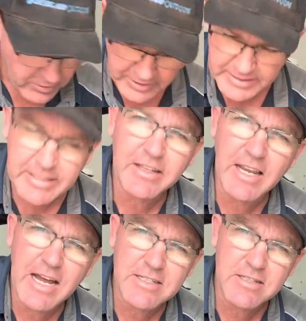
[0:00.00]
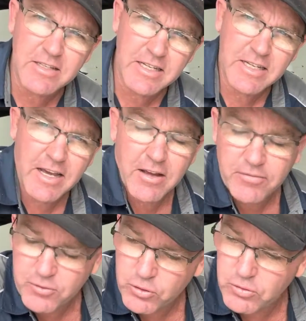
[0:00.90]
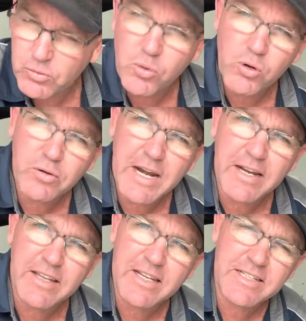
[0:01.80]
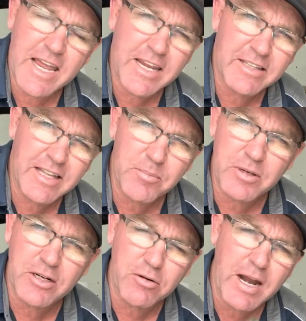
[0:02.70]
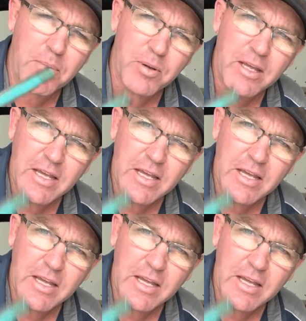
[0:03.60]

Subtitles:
I can get the last of the fuel or water out of that tank and that bit of crap,